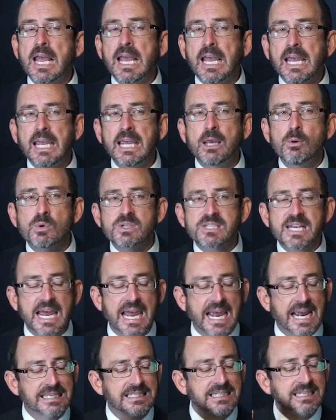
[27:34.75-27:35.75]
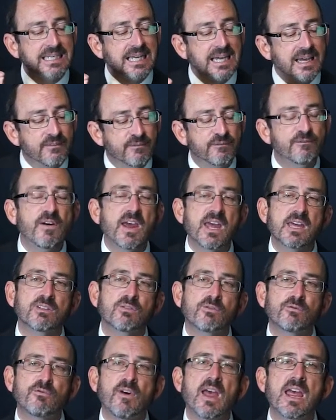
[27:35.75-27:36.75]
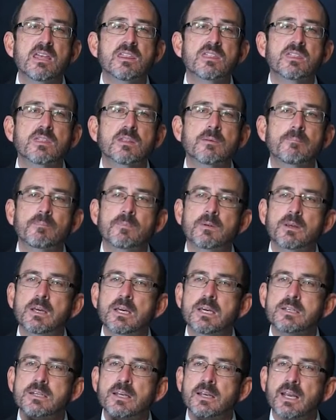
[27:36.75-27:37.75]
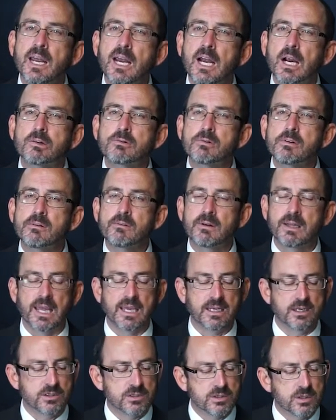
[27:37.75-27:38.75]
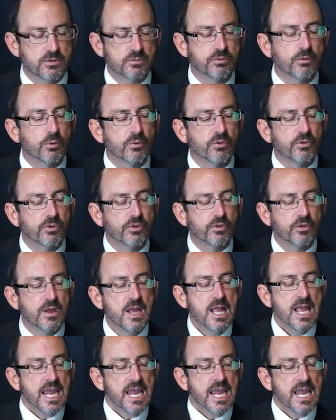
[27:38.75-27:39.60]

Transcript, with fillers: He was acting in faith. Faith is inherently related to truth.